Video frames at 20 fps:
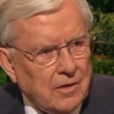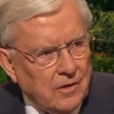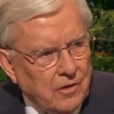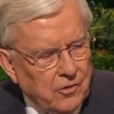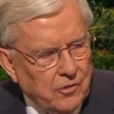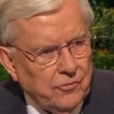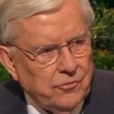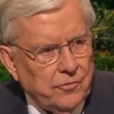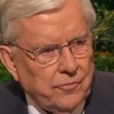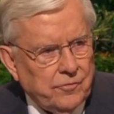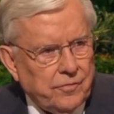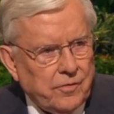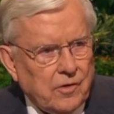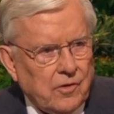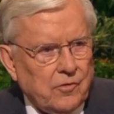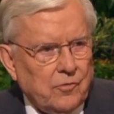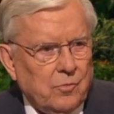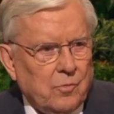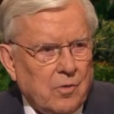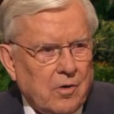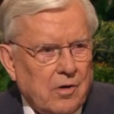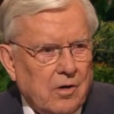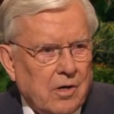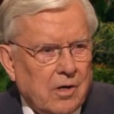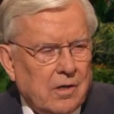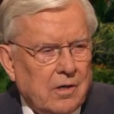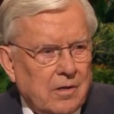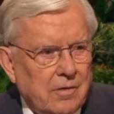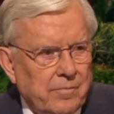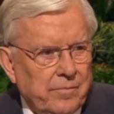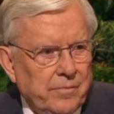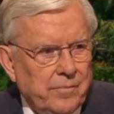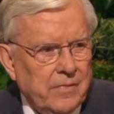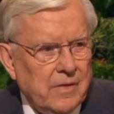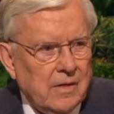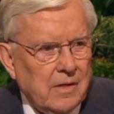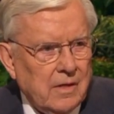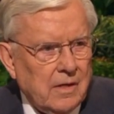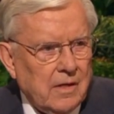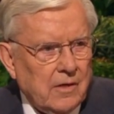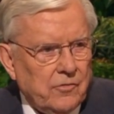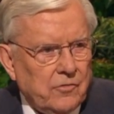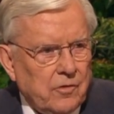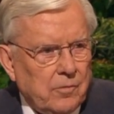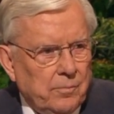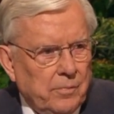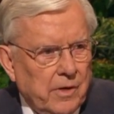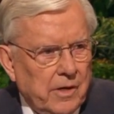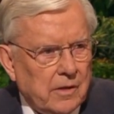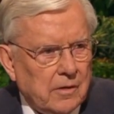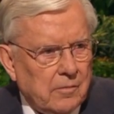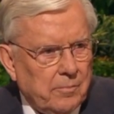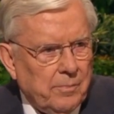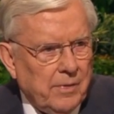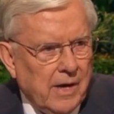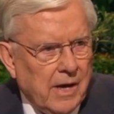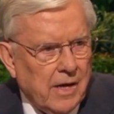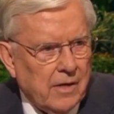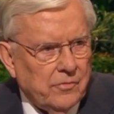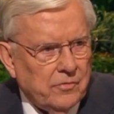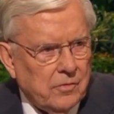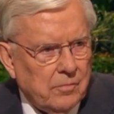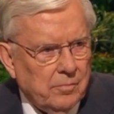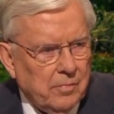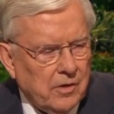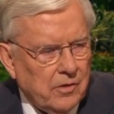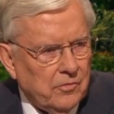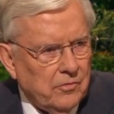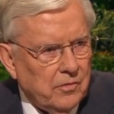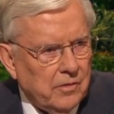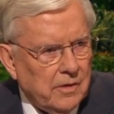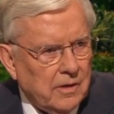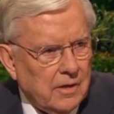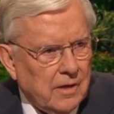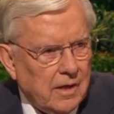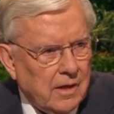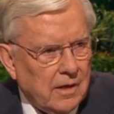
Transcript: Lucifer's work is to bring to pass the misery and